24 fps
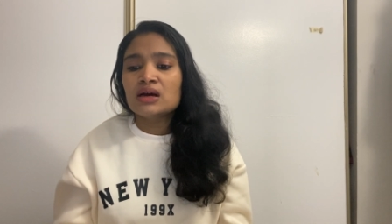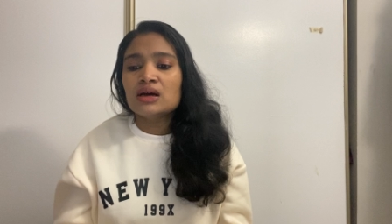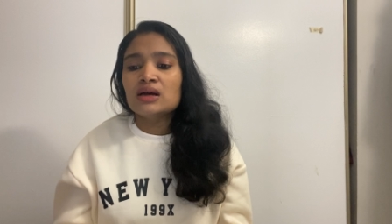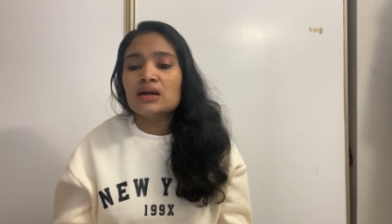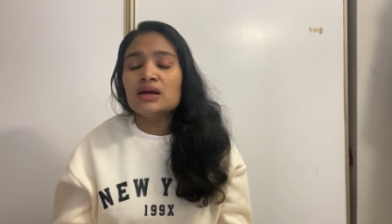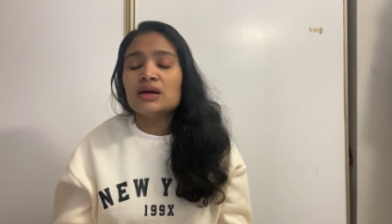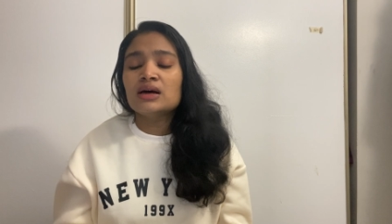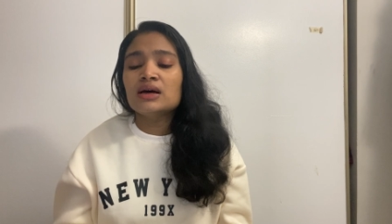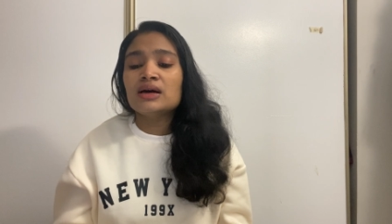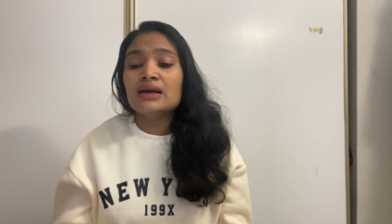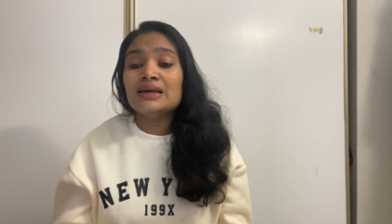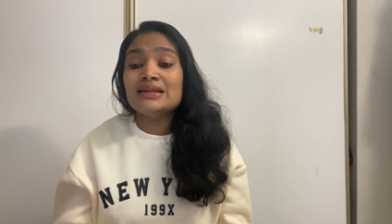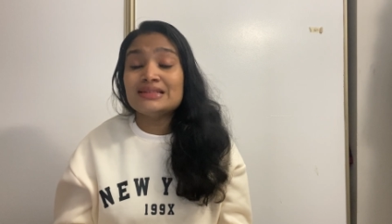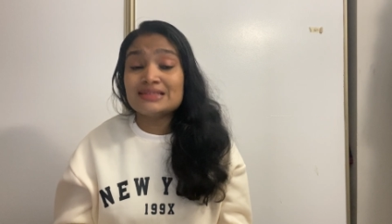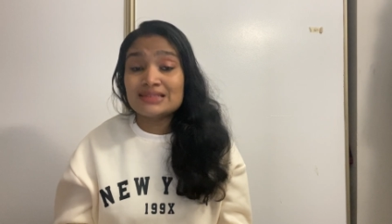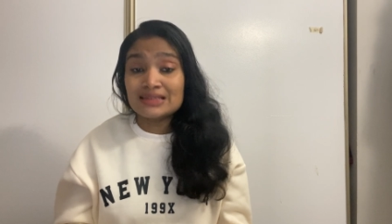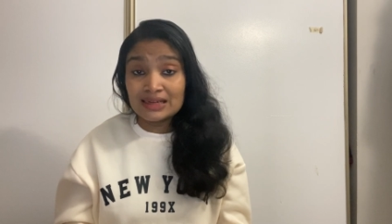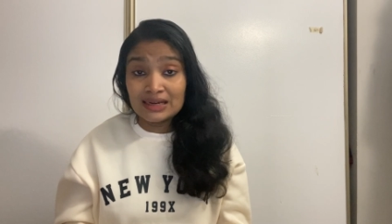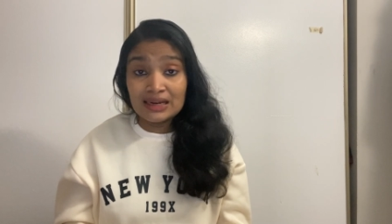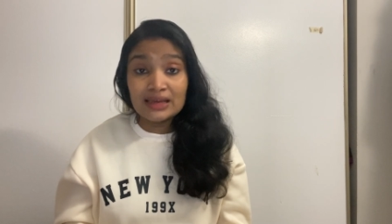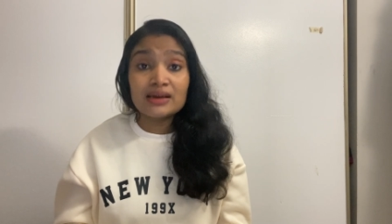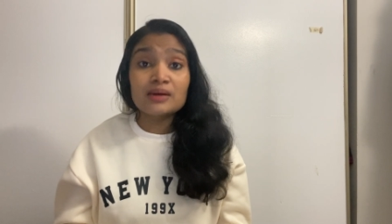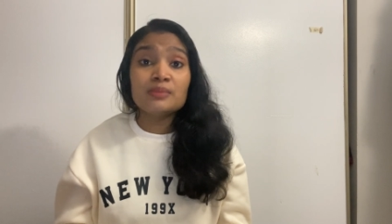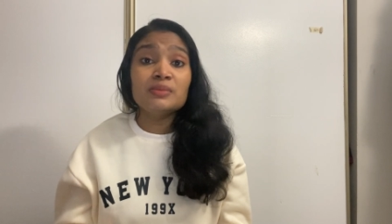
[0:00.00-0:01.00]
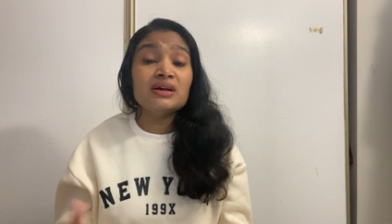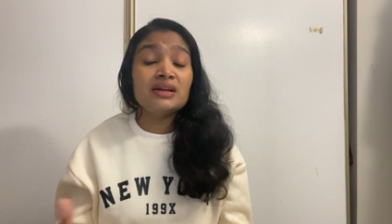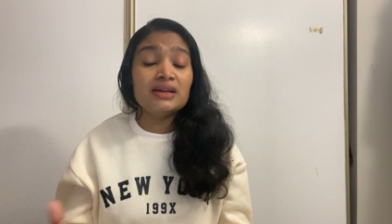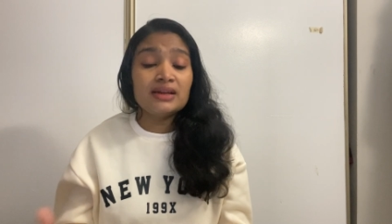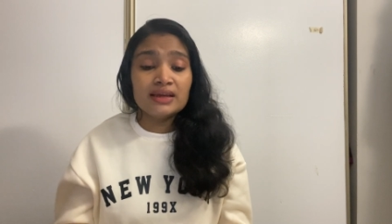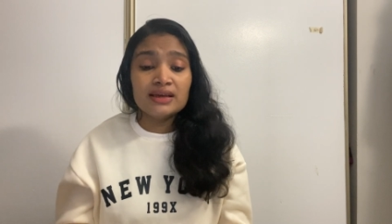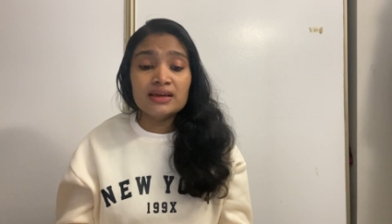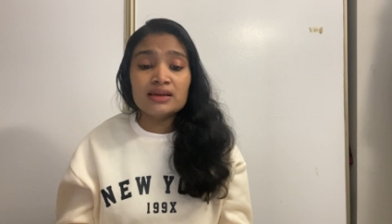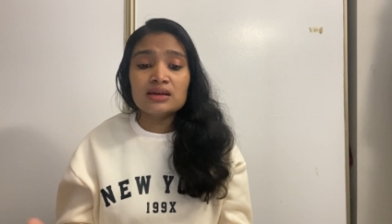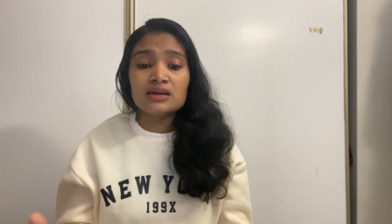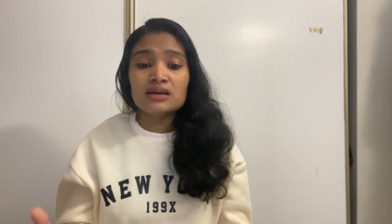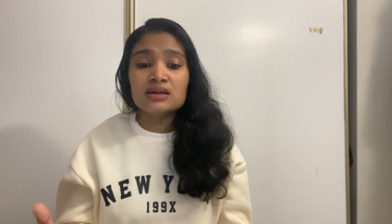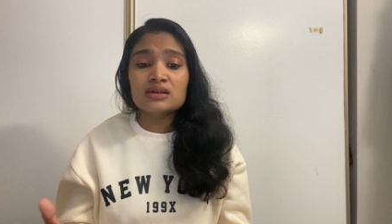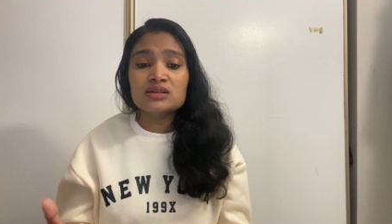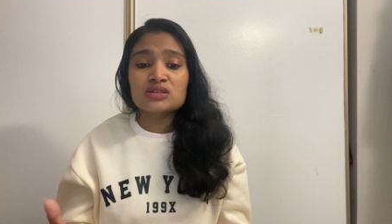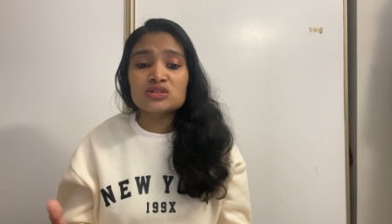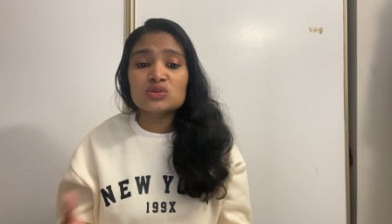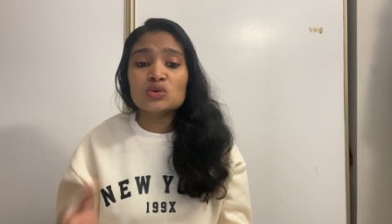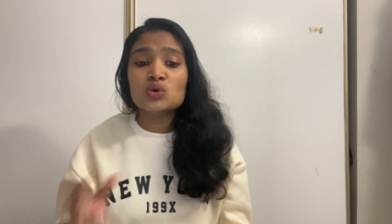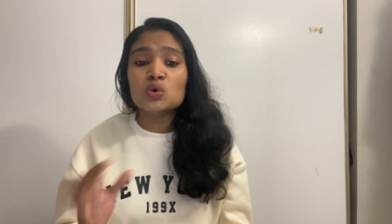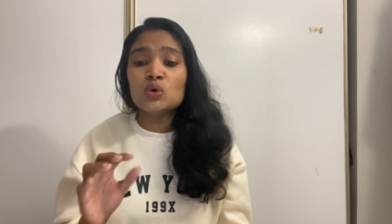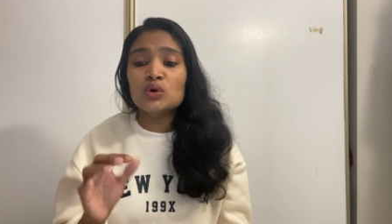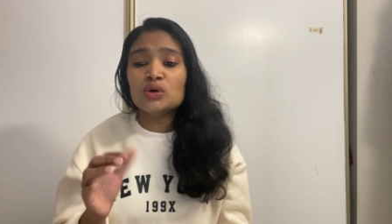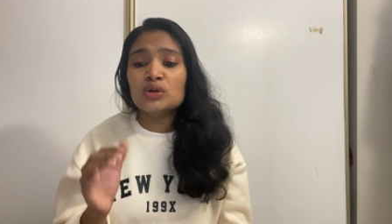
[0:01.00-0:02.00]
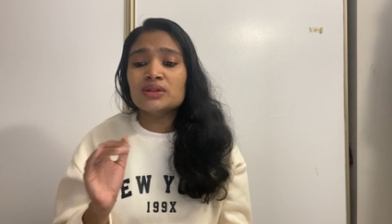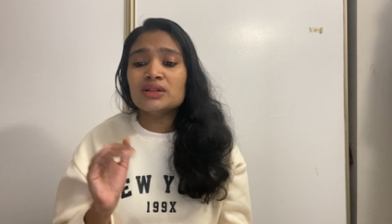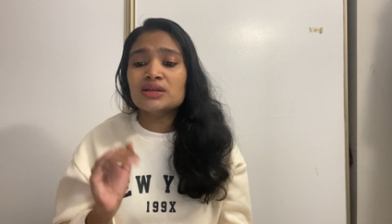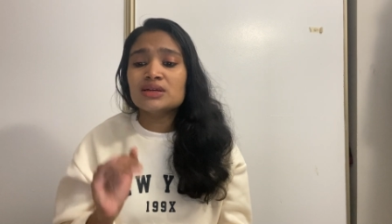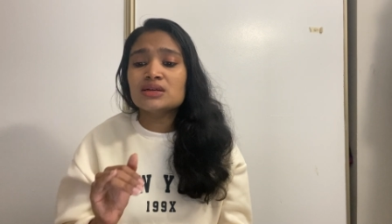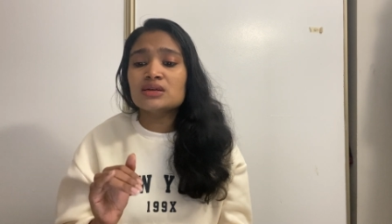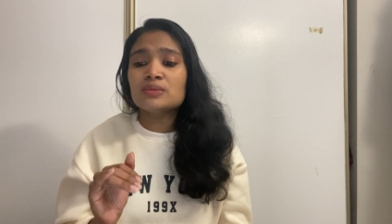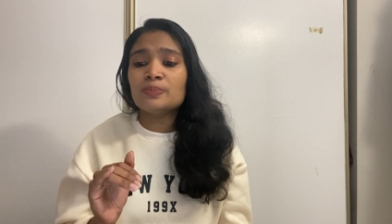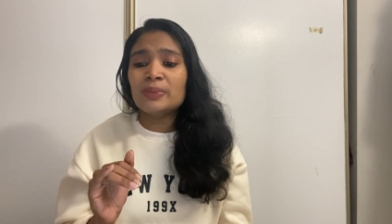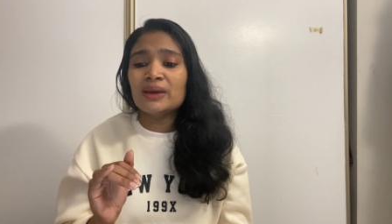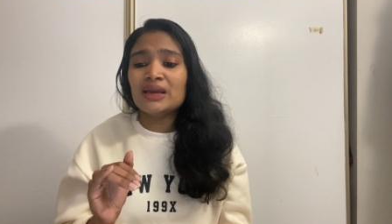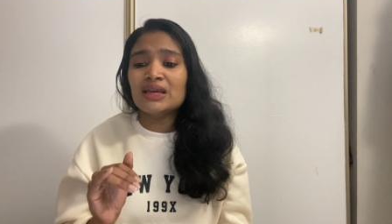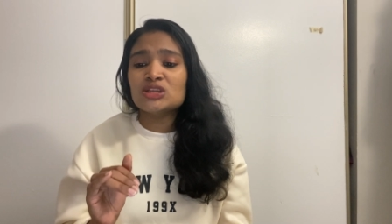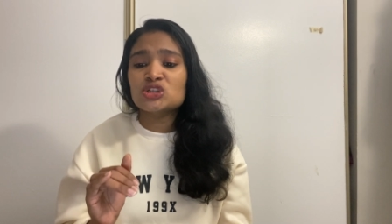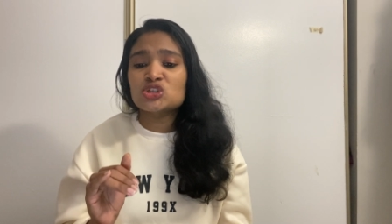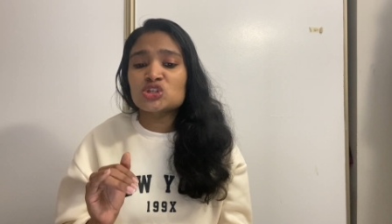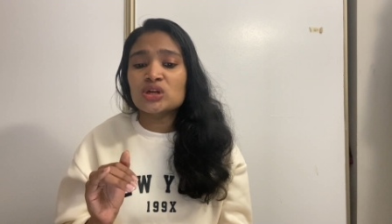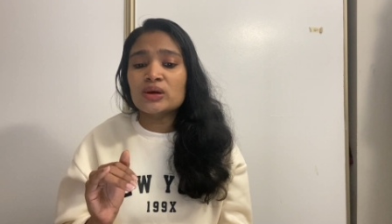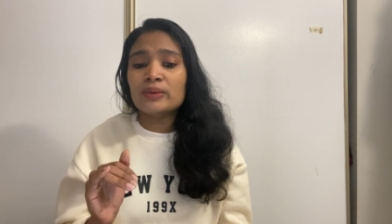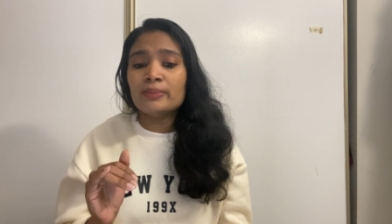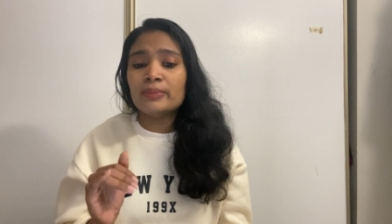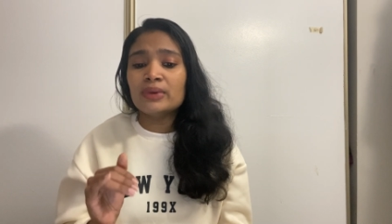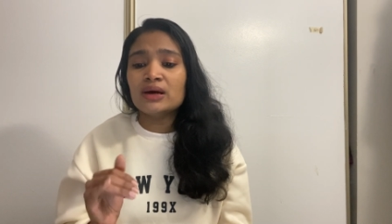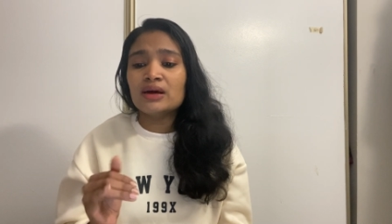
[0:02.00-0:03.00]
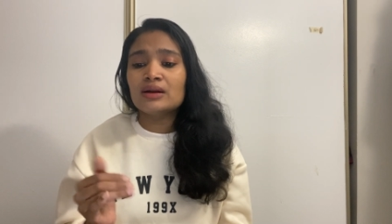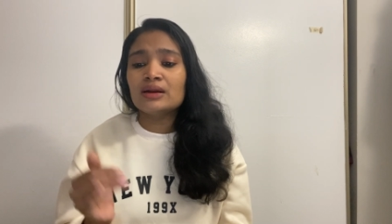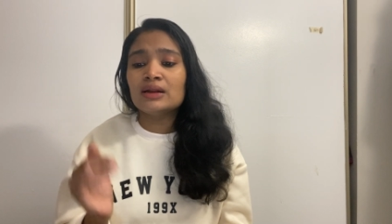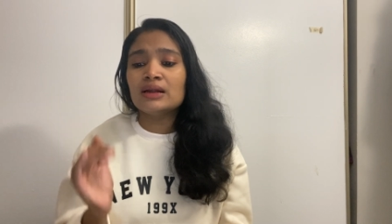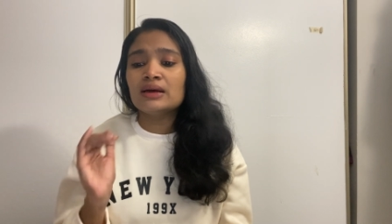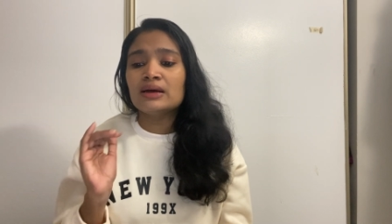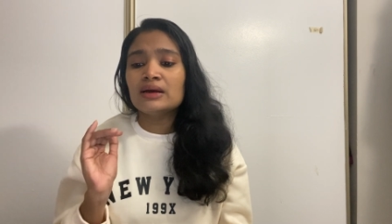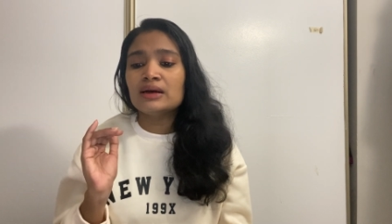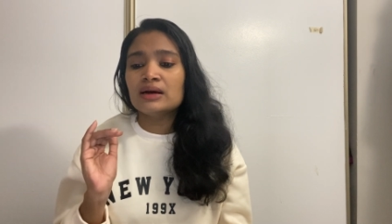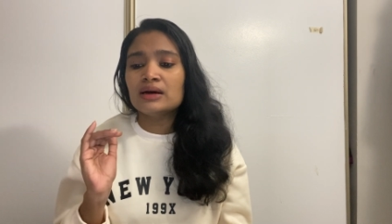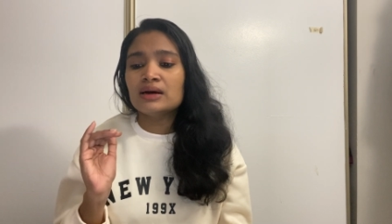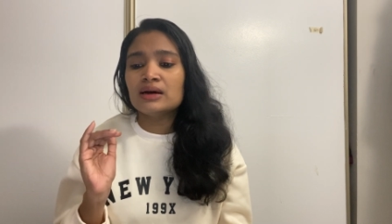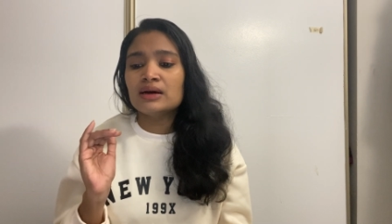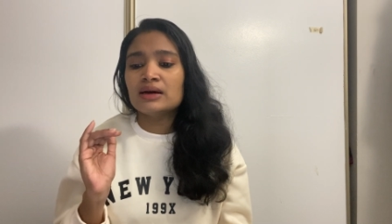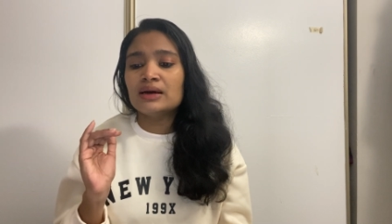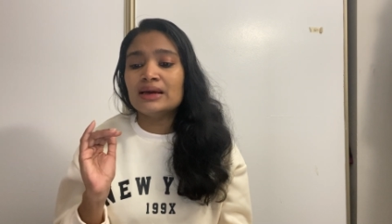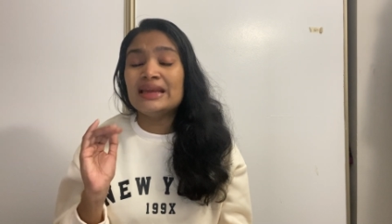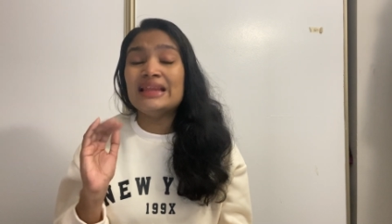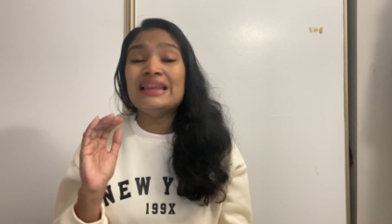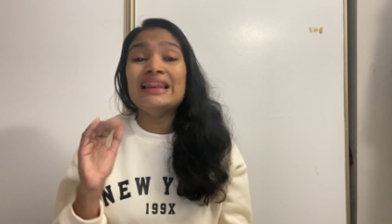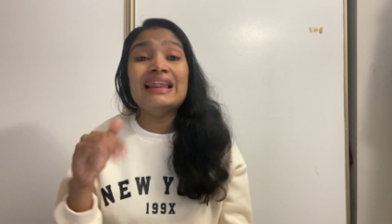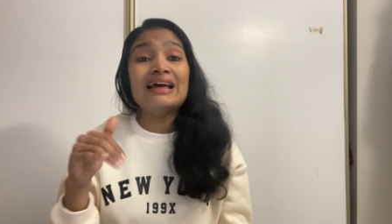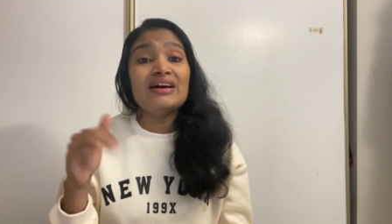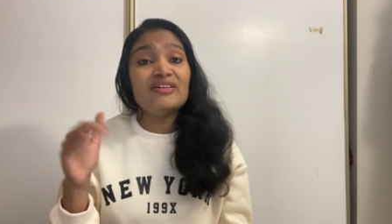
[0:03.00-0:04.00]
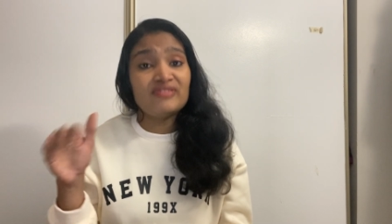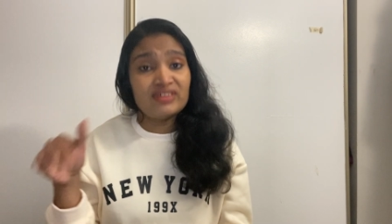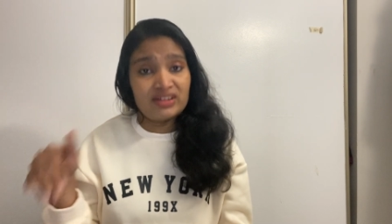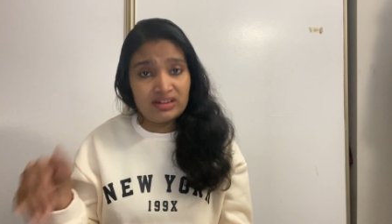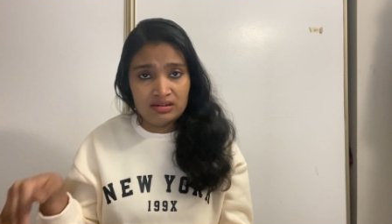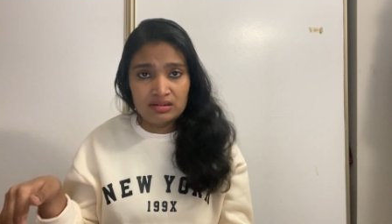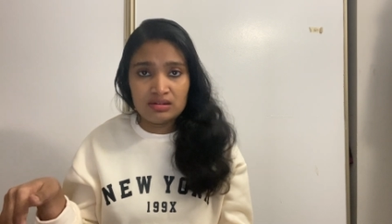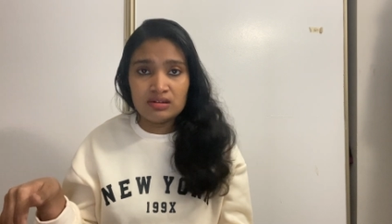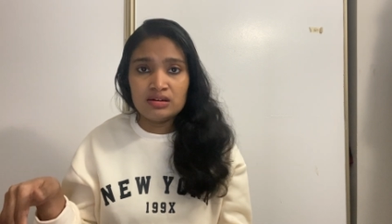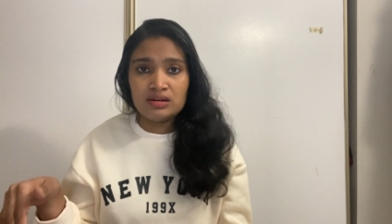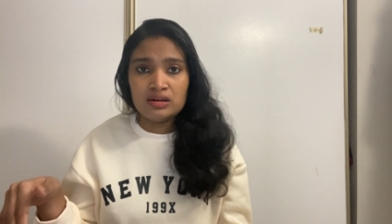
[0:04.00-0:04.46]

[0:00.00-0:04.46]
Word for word: Uh, it is a clickable link. So go to the page number uh, 11.